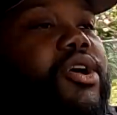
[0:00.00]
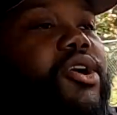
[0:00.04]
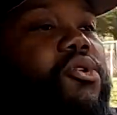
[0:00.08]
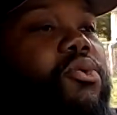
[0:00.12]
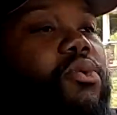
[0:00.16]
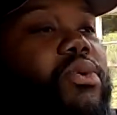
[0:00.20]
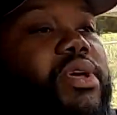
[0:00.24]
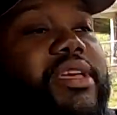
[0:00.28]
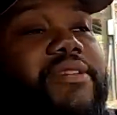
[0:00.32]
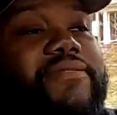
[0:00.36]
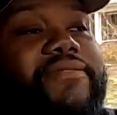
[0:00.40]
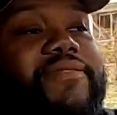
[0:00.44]

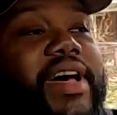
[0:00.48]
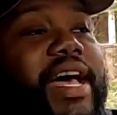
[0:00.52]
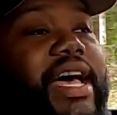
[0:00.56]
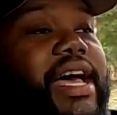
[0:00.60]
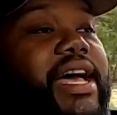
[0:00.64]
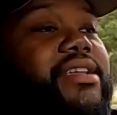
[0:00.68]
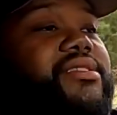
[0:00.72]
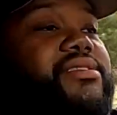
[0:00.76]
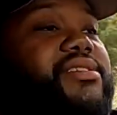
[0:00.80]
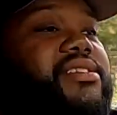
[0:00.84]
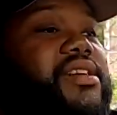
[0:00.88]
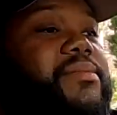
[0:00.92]
we can
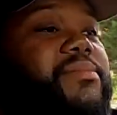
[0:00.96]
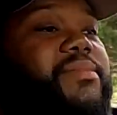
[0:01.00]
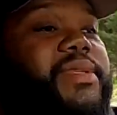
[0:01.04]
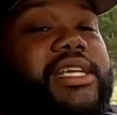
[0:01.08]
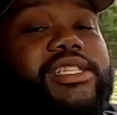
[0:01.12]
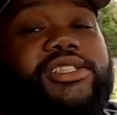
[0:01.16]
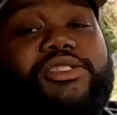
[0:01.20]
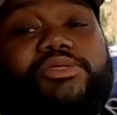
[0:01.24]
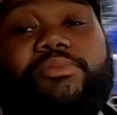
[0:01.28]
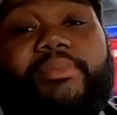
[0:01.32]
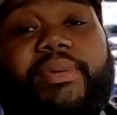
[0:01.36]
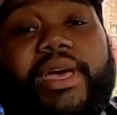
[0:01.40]
find something
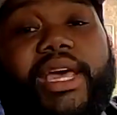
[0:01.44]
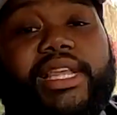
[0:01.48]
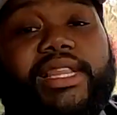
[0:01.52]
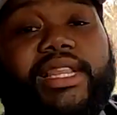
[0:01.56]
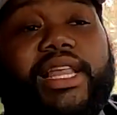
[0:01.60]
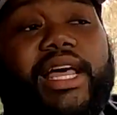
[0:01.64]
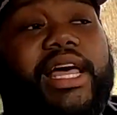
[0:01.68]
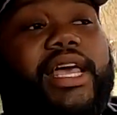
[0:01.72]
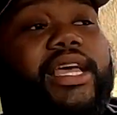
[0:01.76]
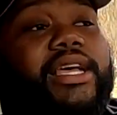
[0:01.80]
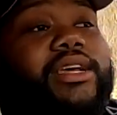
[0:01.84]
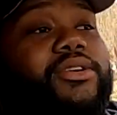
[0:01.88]
that you may
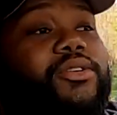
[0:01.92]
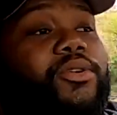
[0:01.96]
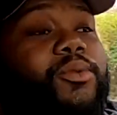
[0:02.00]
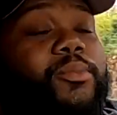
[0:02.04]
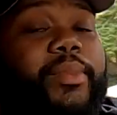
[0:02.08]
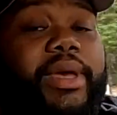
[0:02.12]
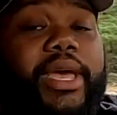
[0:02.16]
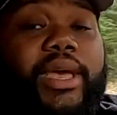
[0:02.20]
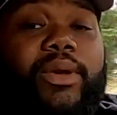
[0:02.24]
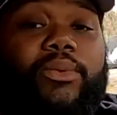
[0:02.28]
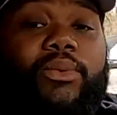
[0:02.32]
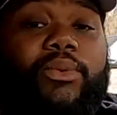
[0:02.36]
like or
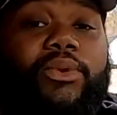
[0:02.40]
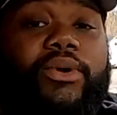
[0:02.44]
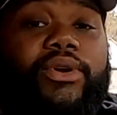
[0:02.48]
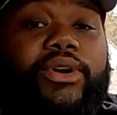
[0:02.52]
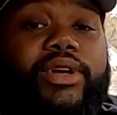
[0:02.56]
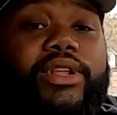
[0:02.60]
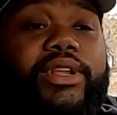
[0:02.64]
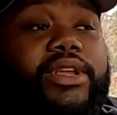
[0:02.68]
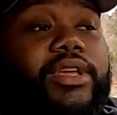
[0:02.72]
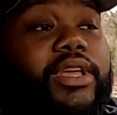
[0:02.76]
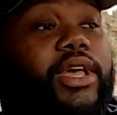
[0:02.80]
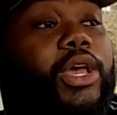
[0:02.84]
may
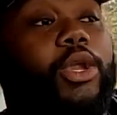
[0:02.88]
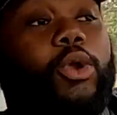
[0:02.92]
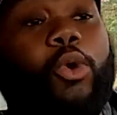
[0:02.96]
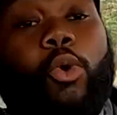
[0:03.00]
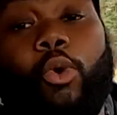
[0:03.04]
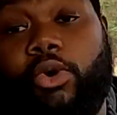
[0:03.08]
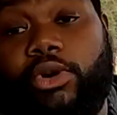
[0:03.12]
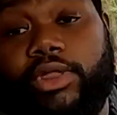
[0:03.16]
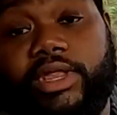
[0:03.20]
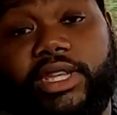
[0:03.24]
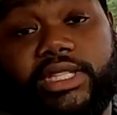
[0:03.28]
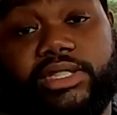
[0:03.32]
want,
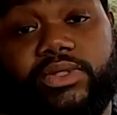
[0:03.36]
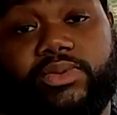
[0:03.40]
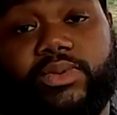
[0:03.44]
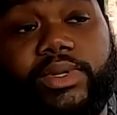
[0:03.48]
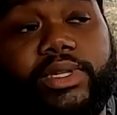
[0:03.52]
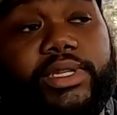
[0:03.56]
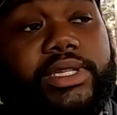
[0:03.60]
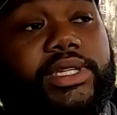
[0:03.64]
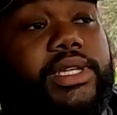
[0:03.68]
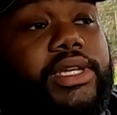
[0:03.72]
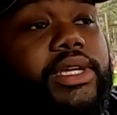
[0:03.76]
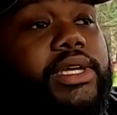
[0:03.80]
or this
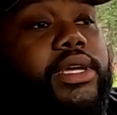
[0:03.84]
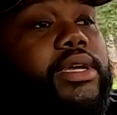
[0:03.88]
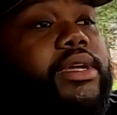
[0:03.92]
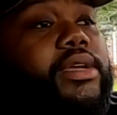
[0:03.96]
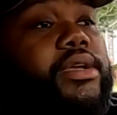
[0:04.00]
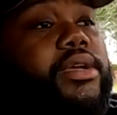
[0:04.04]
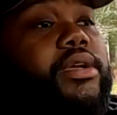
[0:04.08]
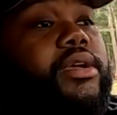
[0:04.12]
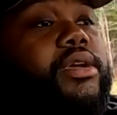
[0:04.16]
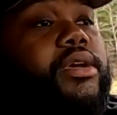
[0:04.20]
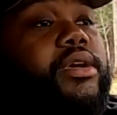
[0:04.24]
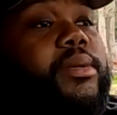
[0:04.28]

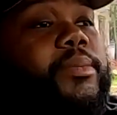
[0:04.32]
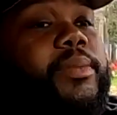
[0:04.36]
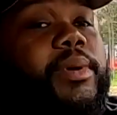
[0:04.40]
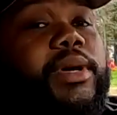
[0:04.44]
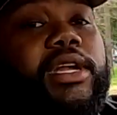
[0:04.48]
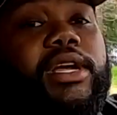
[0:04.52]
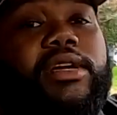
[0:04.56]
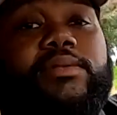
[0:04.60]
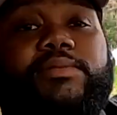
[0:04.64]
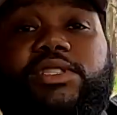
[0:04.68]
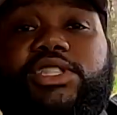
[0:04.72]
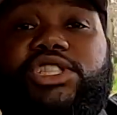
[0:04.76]
one.
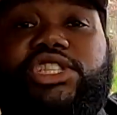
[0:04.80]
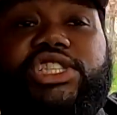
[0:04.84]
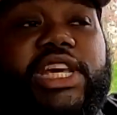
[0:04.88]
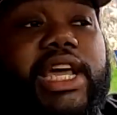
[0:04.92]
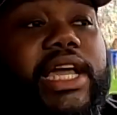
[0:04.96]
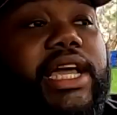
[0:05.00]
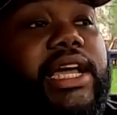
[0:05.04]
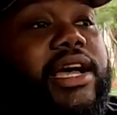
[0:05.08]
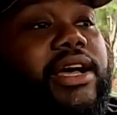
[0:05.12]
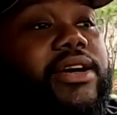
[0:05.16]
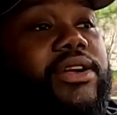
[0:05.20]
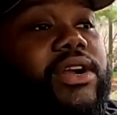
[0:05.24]
But just
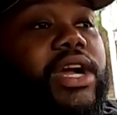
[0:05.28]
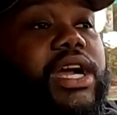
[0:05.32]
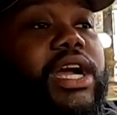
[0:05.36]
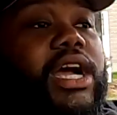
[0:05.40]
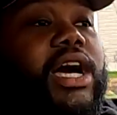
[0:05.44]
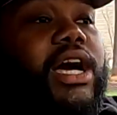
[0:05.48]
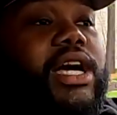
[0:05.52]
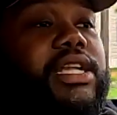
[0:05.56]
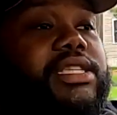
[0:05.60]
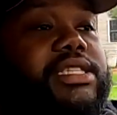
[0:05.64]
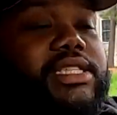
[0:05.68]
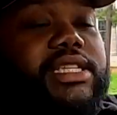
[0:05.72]
check out our
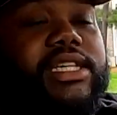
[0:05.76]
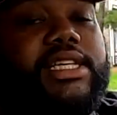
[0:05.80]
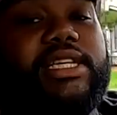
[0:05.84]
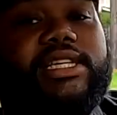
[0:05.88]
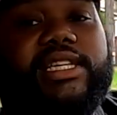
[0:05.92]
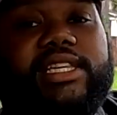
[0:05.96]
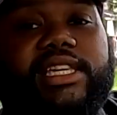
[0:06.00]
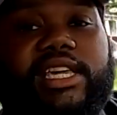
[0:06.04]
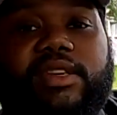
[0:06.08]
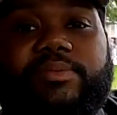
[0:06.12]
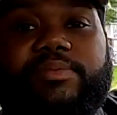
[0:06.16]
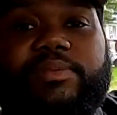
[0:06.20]

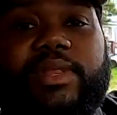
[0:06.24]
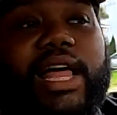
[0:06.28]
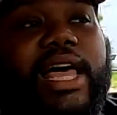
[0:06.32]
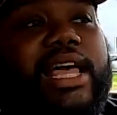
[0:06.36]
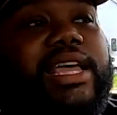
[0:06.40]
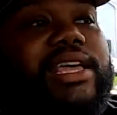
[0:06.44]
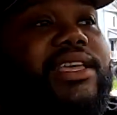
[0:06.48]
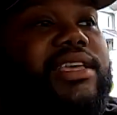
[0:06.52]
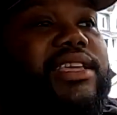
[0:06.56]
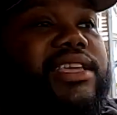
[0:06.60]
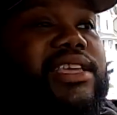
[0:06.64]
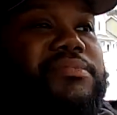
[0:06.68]
content, keep
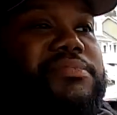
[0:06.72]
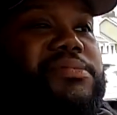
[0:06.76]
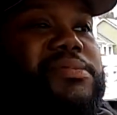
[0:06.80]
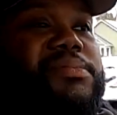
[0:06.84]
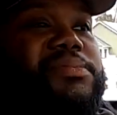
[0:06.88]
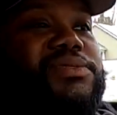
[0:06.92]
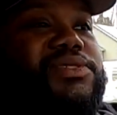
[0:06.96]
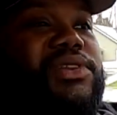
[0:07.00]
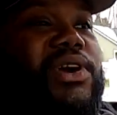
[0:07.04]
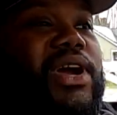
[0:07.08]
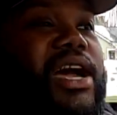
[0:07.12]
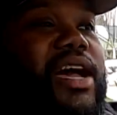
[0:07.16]
liking, keep
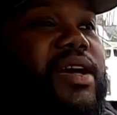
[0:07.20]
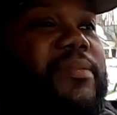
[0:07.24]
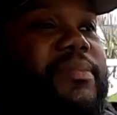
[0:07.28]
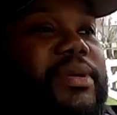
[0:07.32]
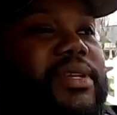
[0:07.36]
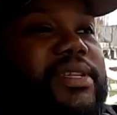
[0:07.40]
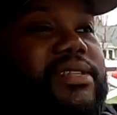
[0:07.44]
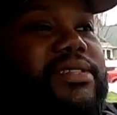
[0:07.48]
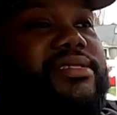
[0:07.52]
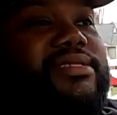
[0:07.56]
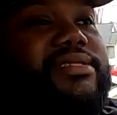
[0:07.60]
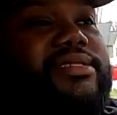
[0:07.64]

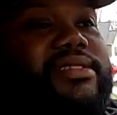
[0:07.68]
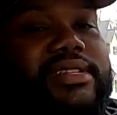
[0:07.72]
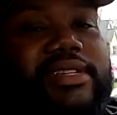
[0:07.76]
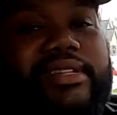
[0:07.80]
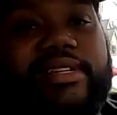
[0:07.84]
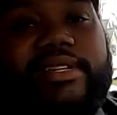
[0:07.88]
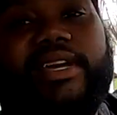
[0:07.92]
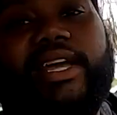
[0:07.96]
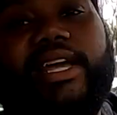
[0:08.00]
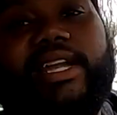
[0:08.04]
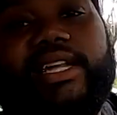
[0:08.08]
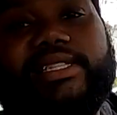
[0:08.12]
subscribing.
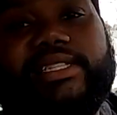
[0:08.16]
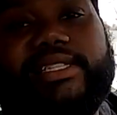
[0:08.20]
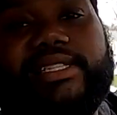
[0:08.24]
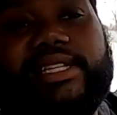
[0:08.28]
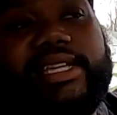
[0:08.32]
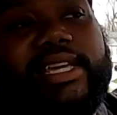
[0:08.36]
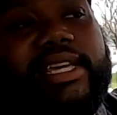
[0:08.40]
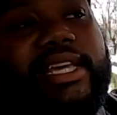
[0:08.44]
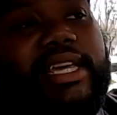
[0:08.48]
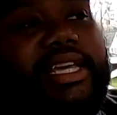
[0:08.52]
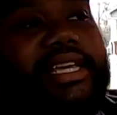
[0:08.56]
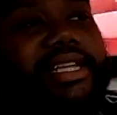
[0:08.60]
And this is
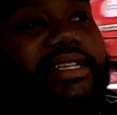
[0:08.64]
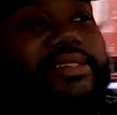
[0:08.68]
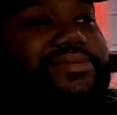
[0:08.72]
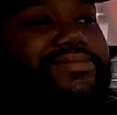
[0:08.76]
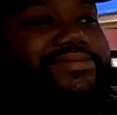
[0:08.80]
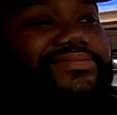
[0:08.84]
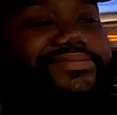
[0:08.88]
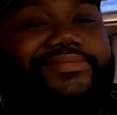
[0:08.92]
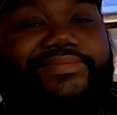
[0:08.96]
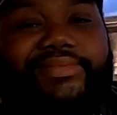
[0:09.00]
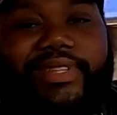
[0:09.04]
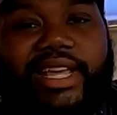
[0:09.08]

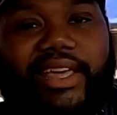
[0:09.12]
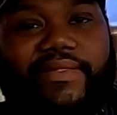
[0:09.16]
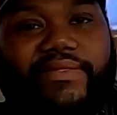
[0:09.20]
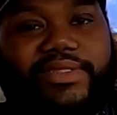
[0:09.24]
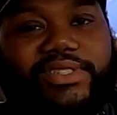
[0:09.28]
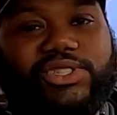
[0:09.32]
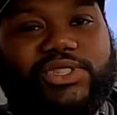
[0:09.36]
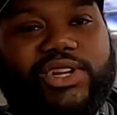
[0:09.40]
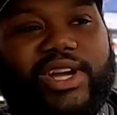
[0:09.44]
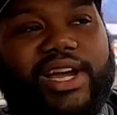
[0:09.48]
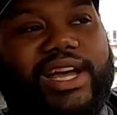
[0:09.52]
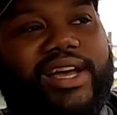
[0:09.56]
again,
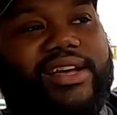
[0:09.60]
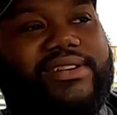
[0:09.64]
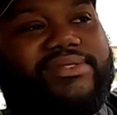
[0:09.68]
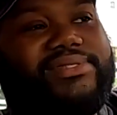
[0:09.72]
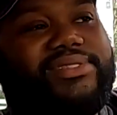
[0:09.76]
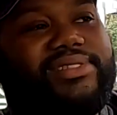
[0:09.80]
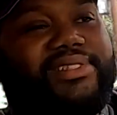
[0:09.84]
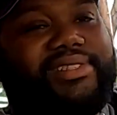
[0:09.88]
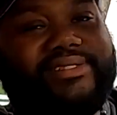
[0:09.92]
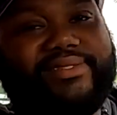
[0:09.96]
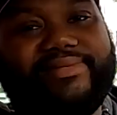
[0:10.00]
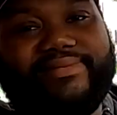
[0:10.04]
Davis
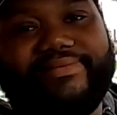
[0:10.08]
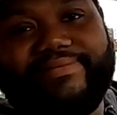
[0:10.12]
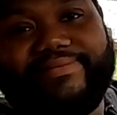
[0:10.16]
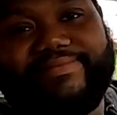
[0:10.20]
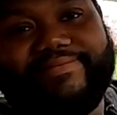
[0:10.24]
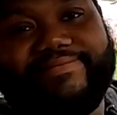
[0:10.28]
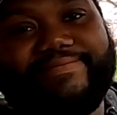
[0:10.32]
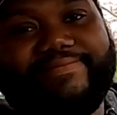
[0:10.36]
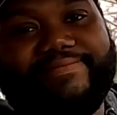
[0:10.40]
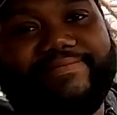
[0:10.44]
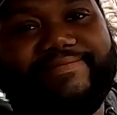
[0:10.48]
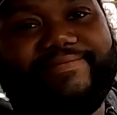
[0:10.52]
Drives,
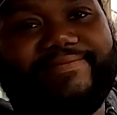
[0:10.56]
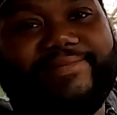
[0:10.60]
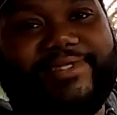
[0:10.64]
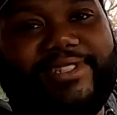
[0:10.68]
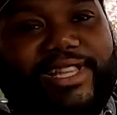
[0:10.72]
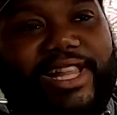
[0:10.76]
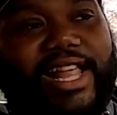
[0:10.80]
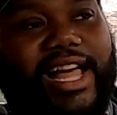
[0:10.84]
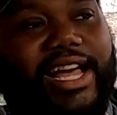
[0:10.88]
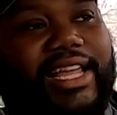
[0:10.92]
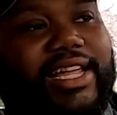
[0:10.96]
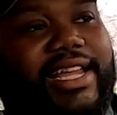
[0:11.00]

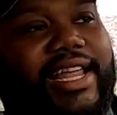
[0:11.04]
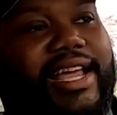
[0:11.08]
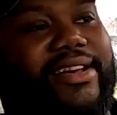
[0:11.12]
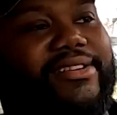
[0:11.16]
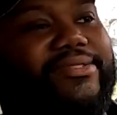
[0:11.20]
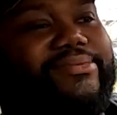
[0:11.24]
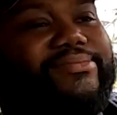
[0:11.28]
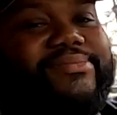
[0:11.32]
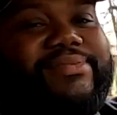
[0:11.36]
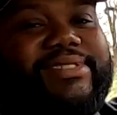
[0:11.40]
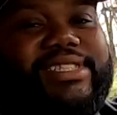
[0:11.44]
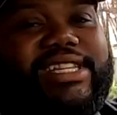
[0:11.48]
clocking
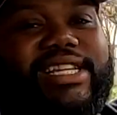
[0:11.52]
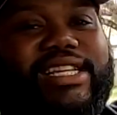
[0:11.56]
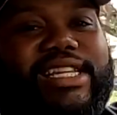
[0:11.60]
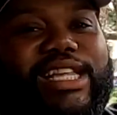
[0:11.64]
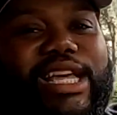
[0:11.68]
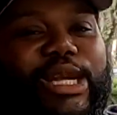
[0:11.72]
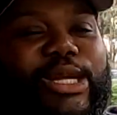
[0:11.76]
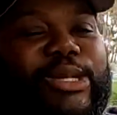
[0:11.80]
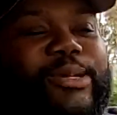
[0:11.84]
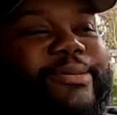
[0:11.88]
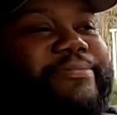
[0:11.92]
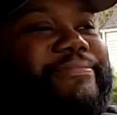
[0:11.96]
out. See you
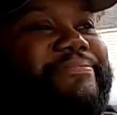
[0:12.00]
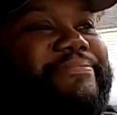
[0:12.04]
later.